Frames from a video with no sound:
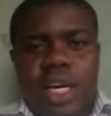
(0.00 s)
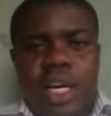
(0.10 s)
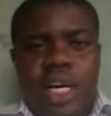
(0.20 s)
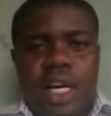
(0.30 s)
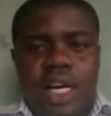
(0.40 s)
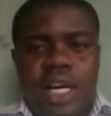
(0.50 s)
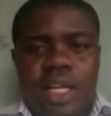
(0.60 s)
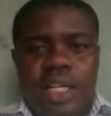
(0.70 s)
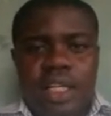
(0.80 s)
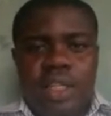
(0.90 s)

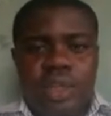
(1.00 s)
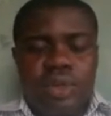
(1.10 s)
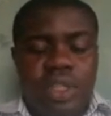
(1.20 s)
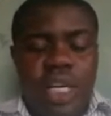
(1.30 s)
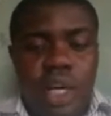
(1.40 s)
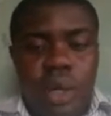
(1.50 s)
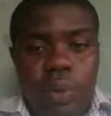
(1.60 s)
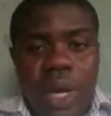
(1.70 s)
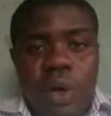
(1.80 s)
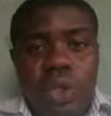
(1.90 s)
Uh, today
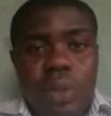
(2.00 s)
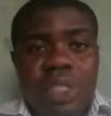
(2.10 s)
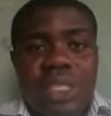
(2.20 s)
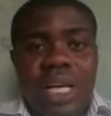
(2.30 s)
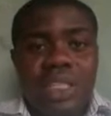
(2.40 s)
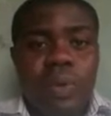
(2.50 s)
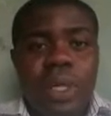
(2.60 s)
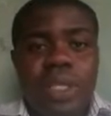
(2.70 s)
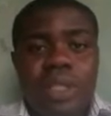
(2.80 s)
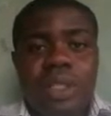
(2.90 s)
we are going to be starting
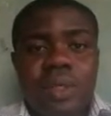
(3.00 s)
with